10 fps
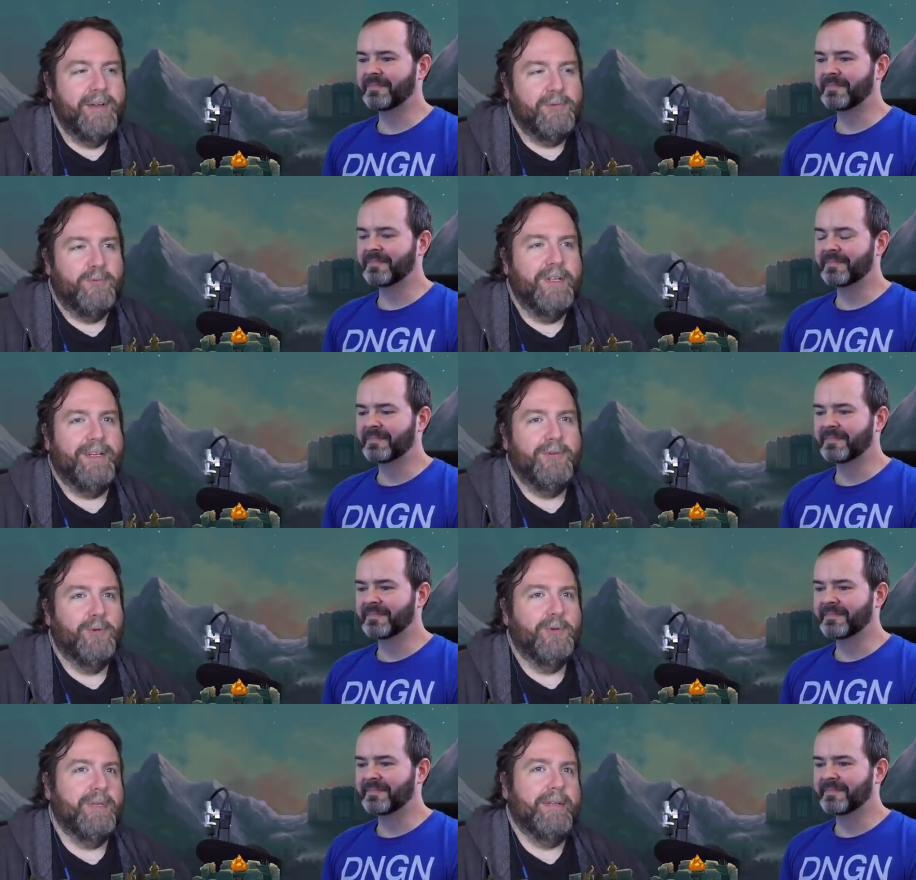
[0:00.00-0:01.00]
Speaker 1: really
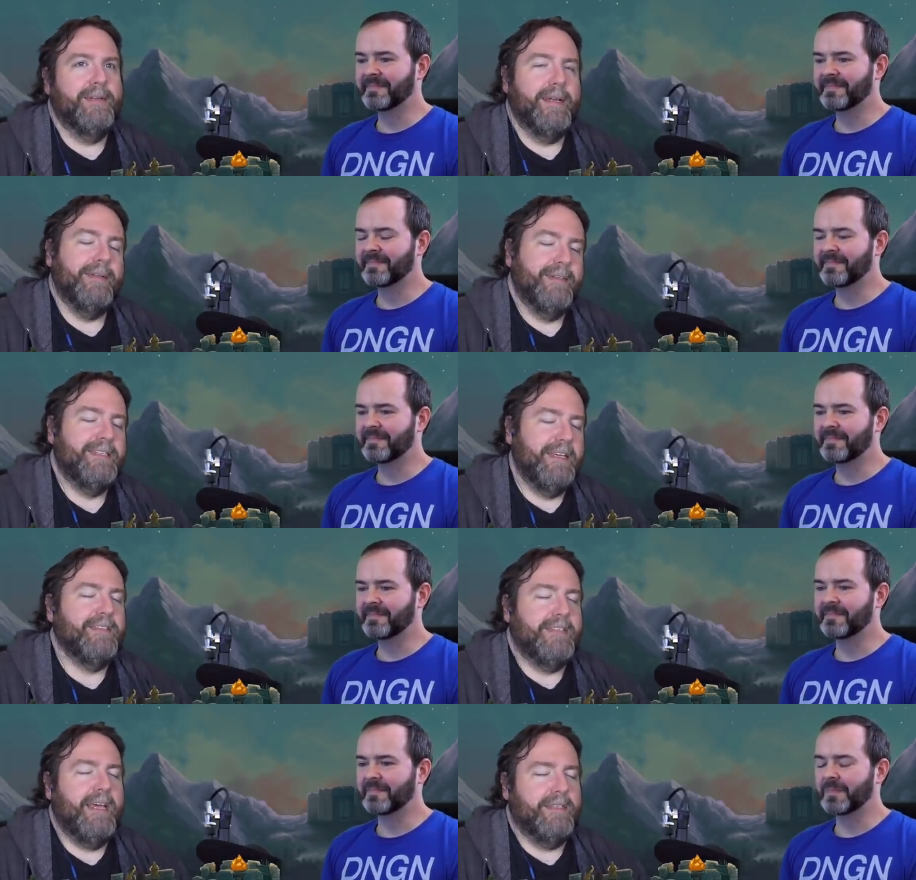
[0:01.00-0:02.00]
cool and, and
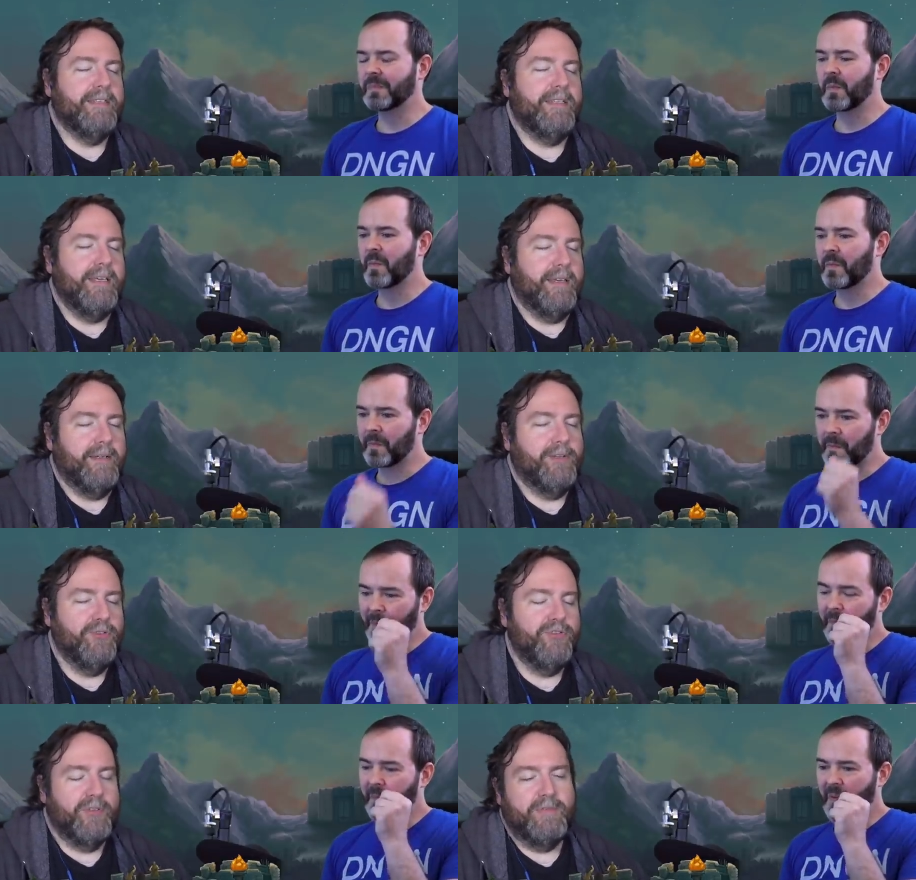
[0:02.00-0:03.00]
necessitates the
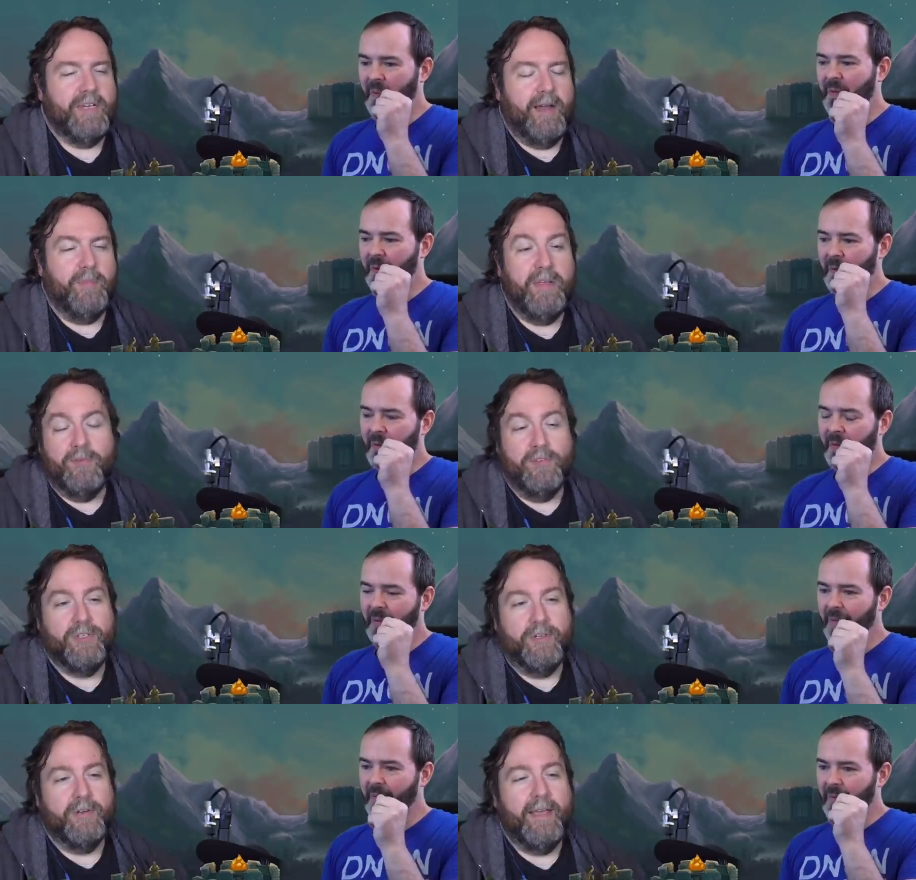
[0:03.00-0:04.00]
inclusion of dire beavers
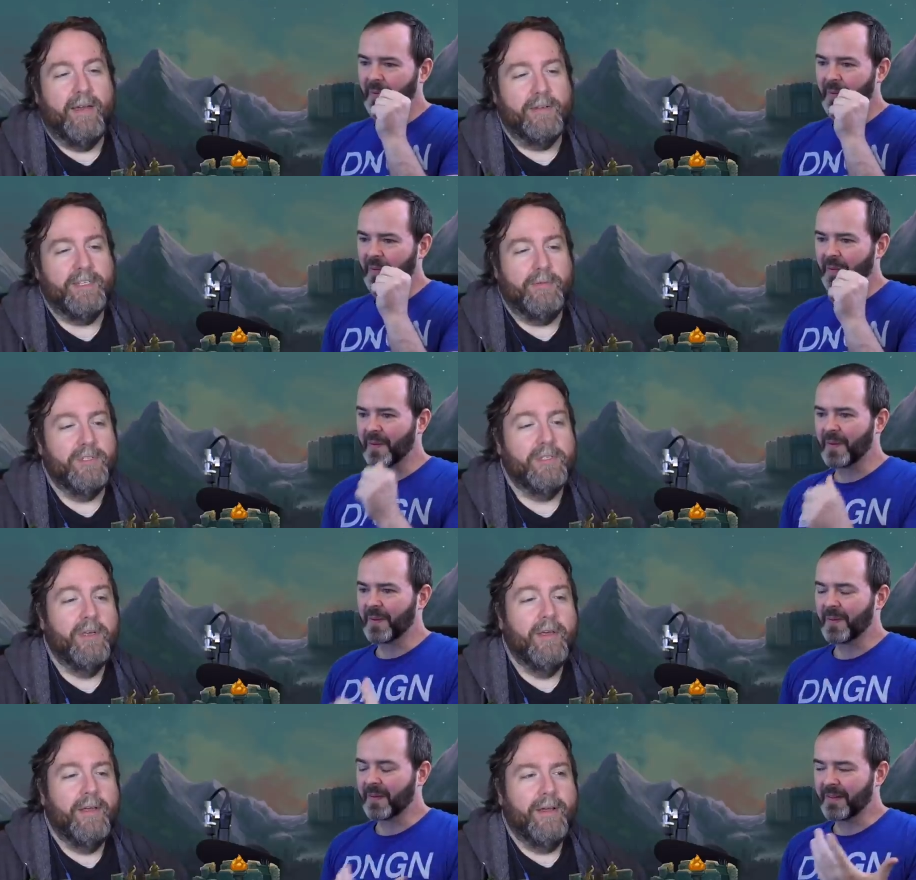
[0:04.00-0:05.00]
in your encounter tables.
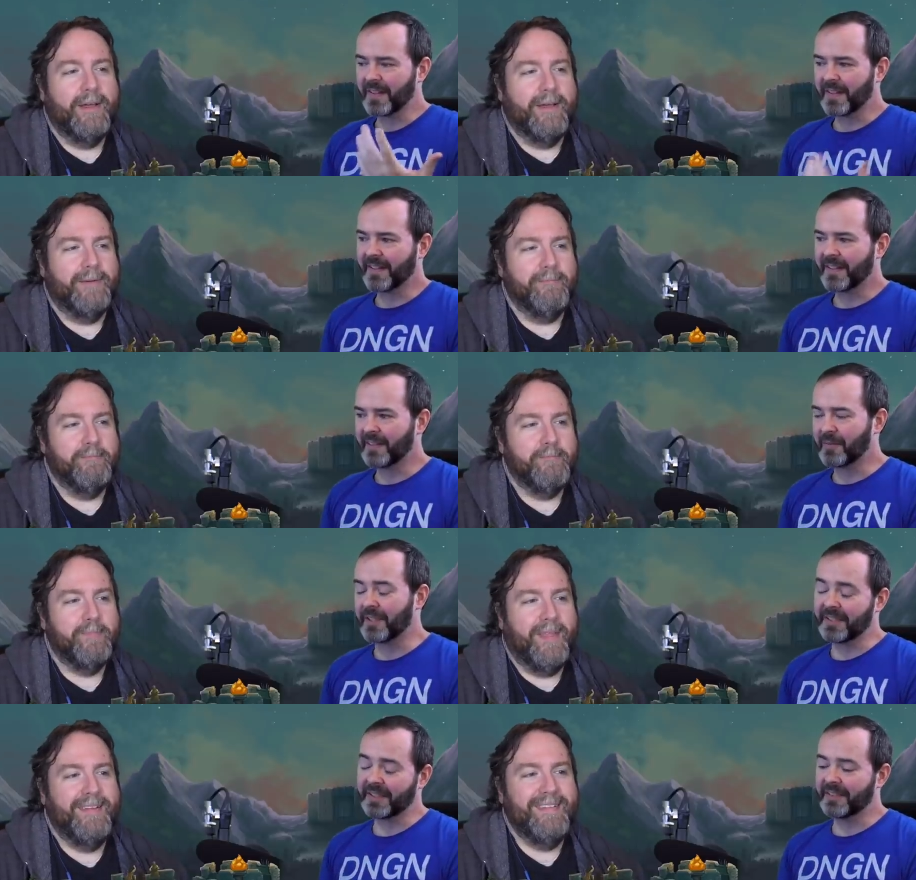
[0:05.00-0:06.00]
Um,
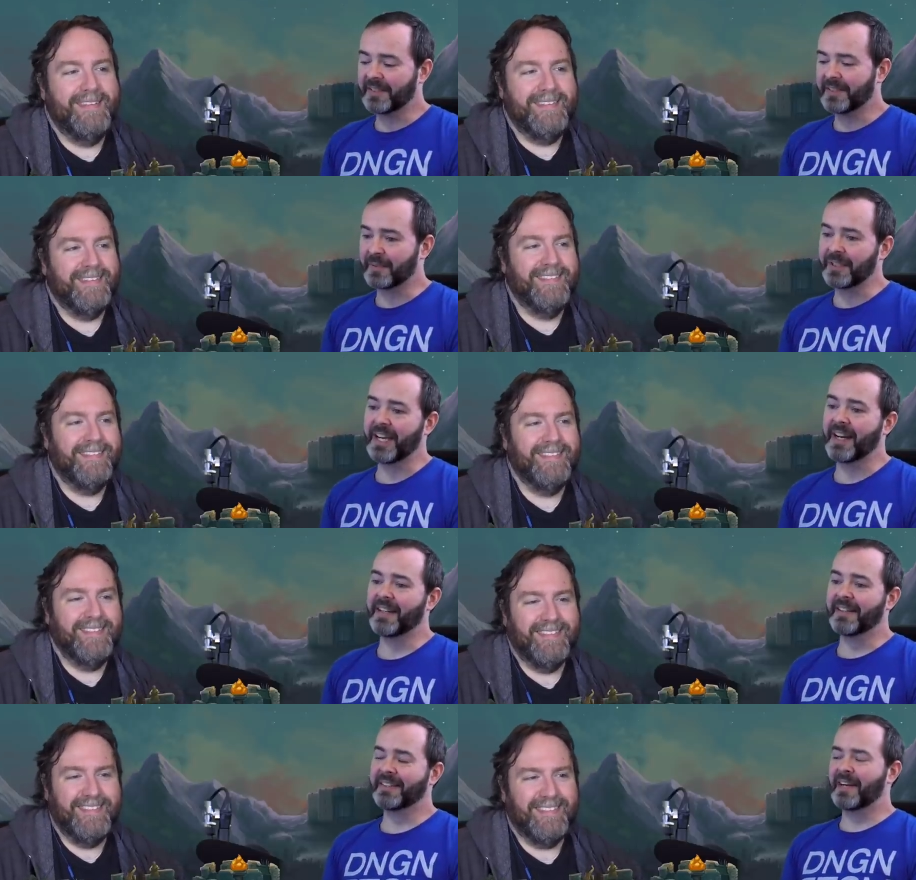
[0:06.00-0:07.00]
Speaker 2: well, well,
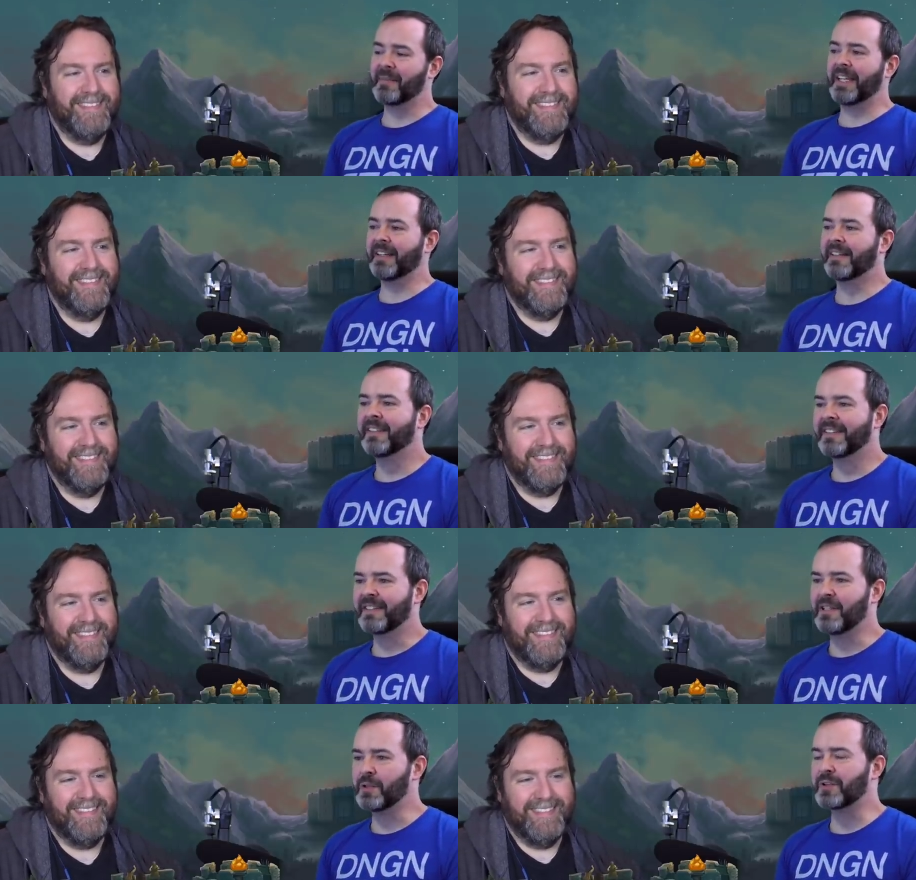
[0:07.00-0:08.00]
yeah. I mean,
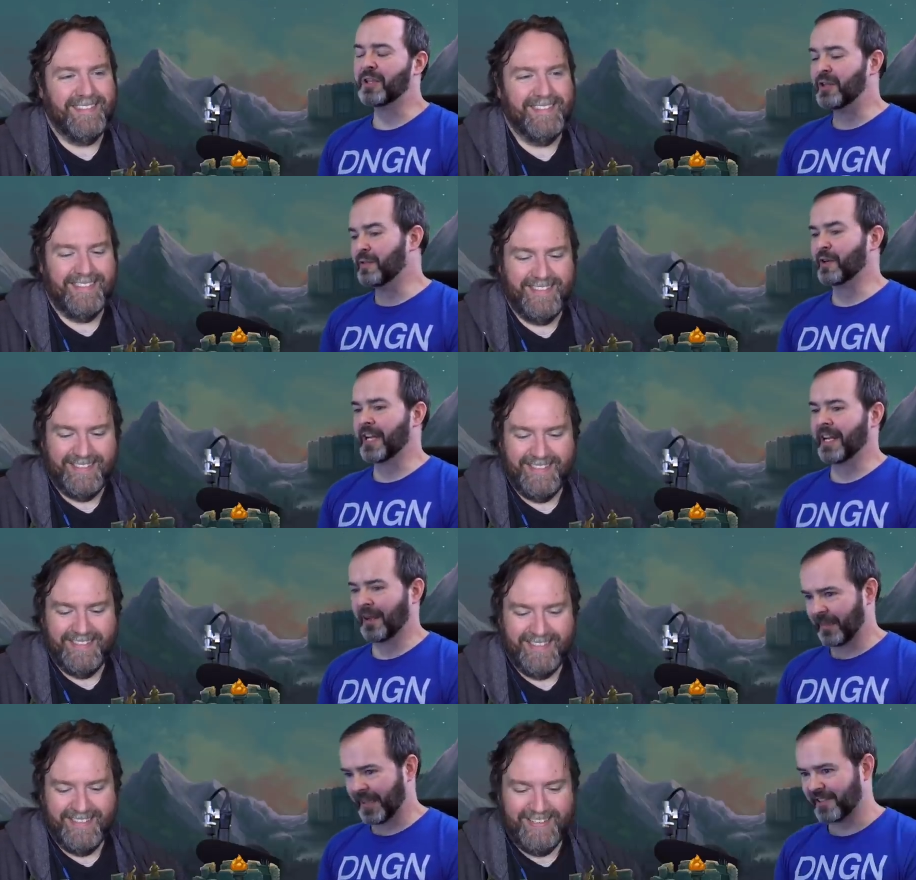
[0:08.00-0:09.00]
use the Hoover
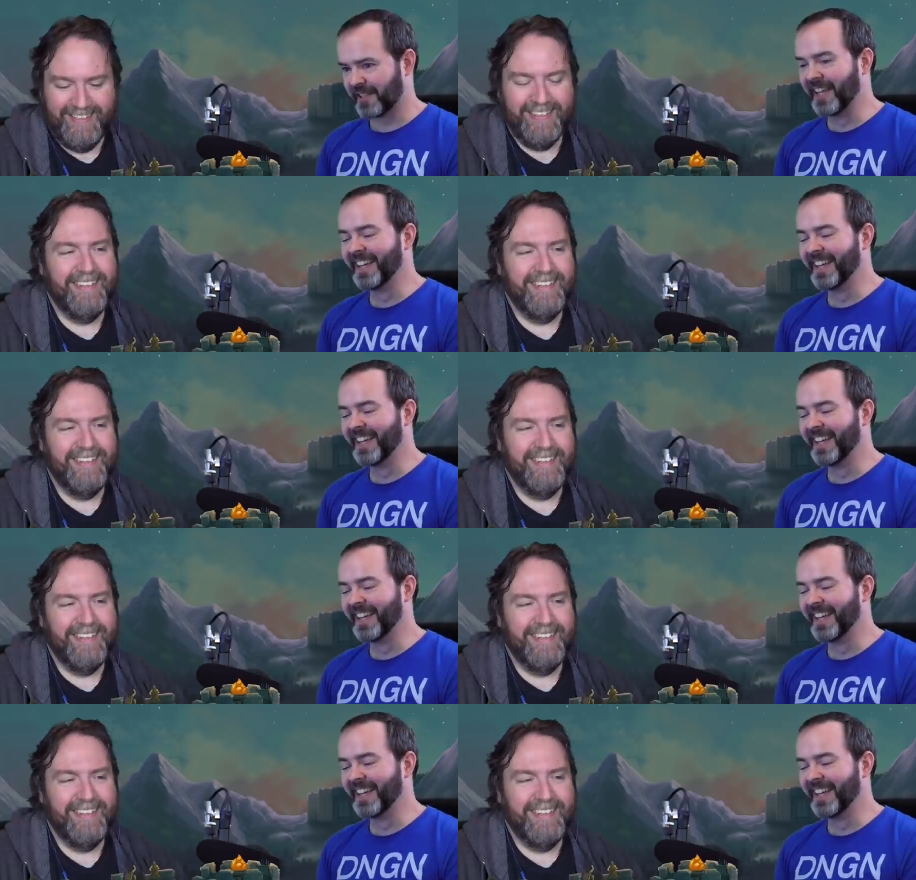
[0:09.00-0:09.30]
Dam as